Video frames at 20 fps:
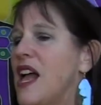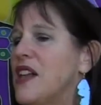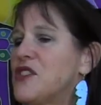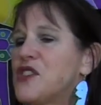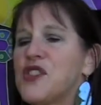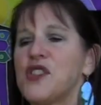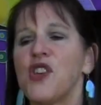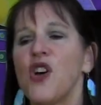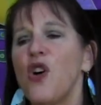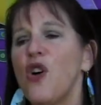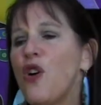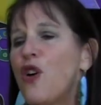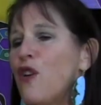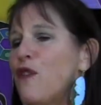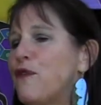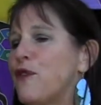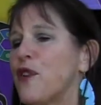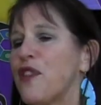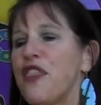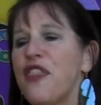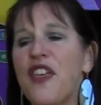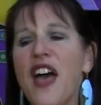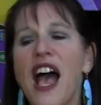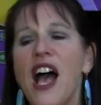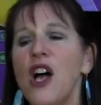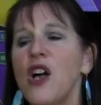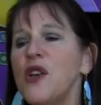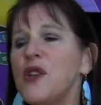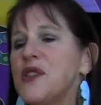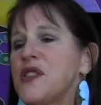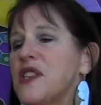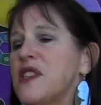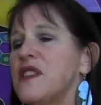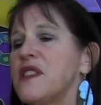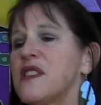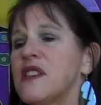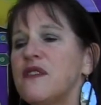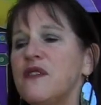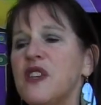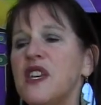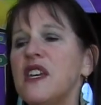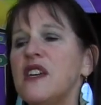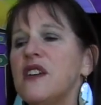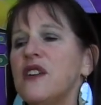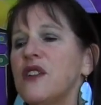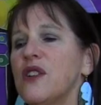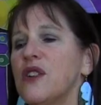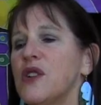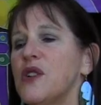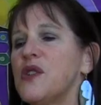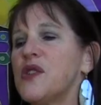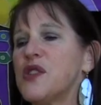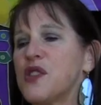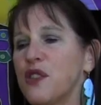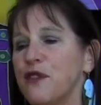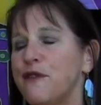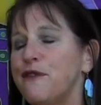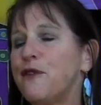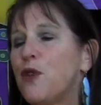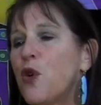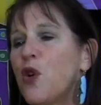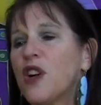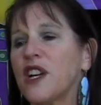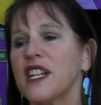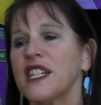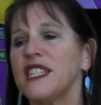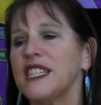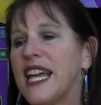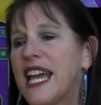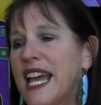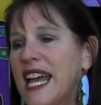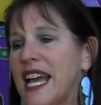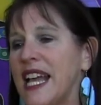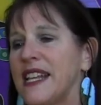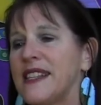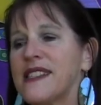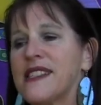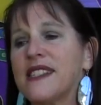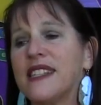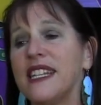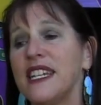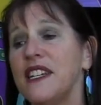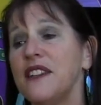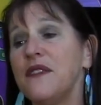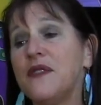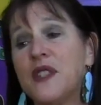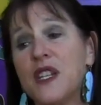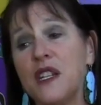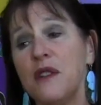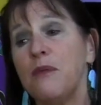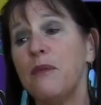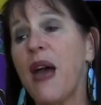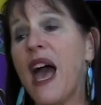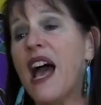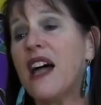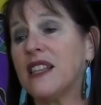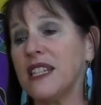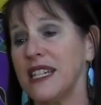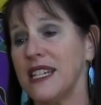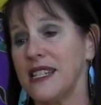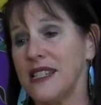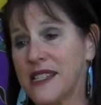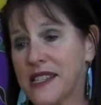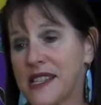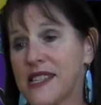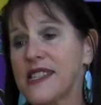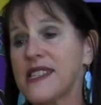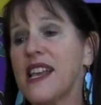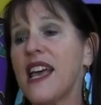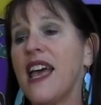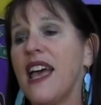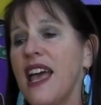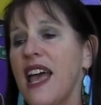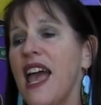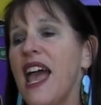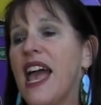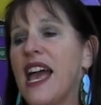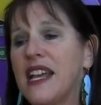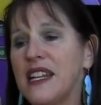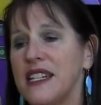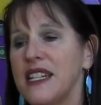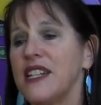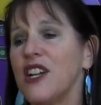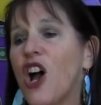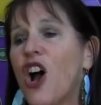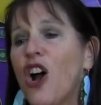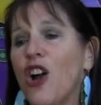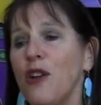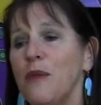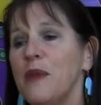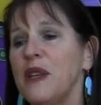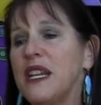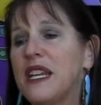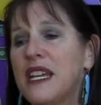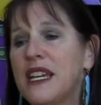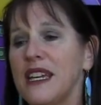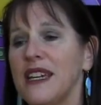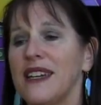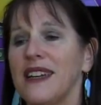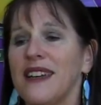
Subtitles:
And so, for thousands of years, the four clans lived in balance and in harmony.